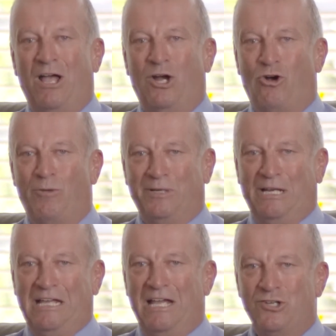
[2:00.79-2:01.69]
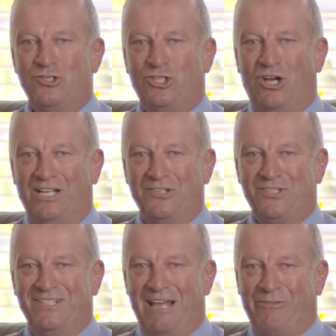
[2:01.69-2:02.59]
Commonly, silence,
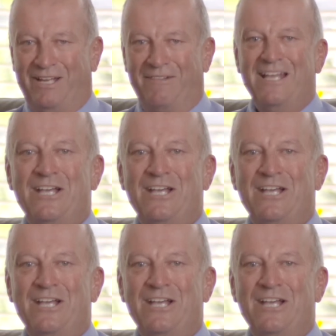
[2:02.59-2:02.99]
nothing.